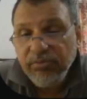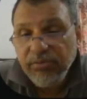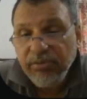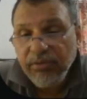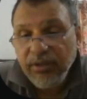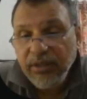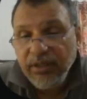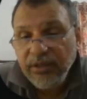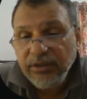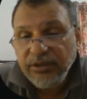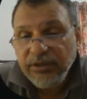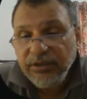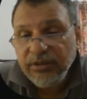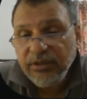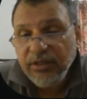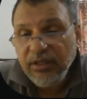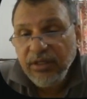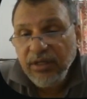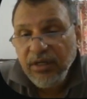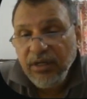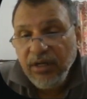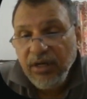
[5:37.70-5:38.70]
plus
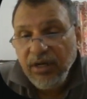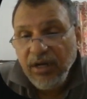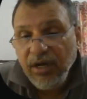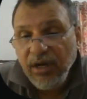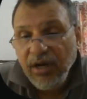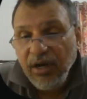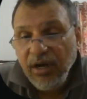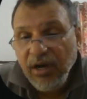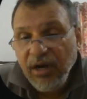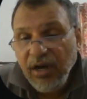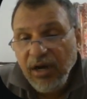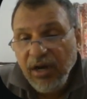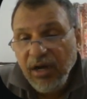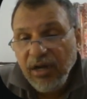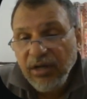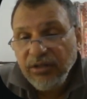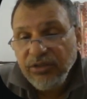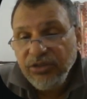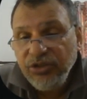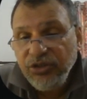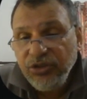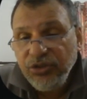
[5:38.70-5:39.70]

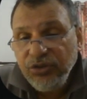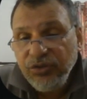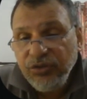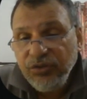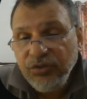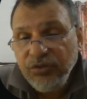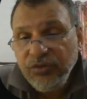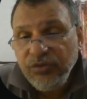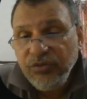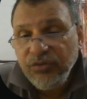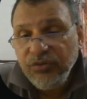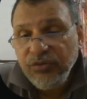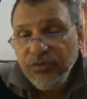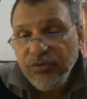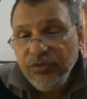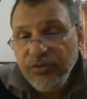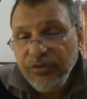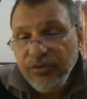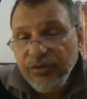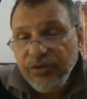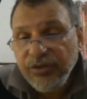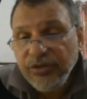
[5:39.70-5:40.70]
R2
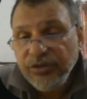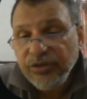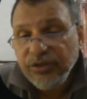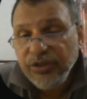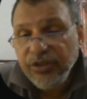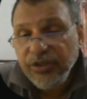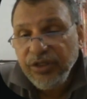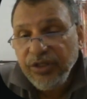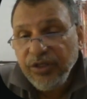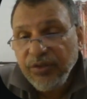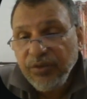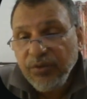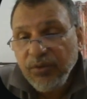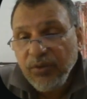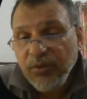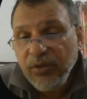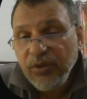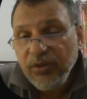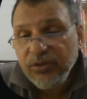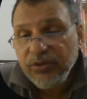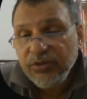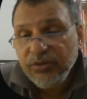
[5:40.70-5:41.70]
is
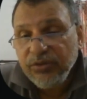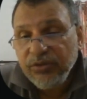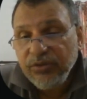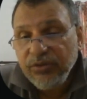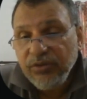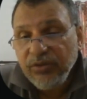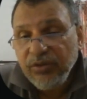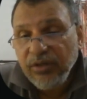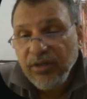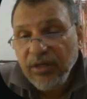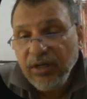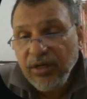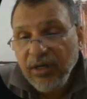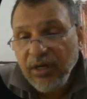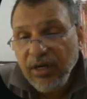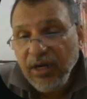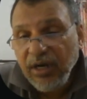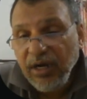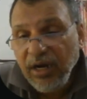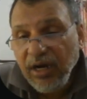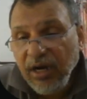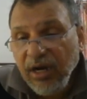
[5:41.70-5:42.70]
equal to
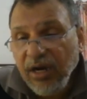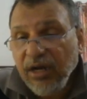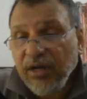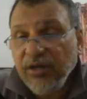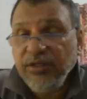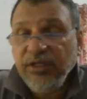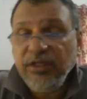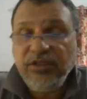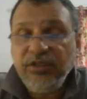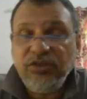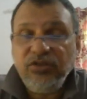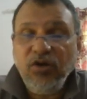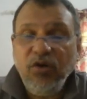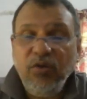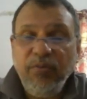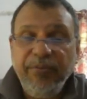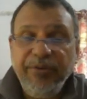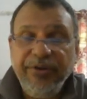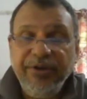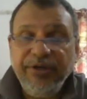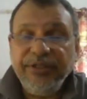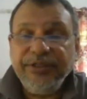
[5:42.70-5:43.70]
R. That's
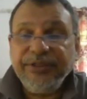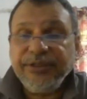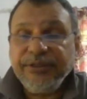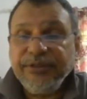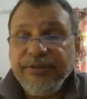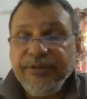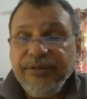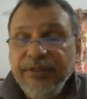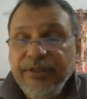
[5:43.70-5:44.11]
obvious.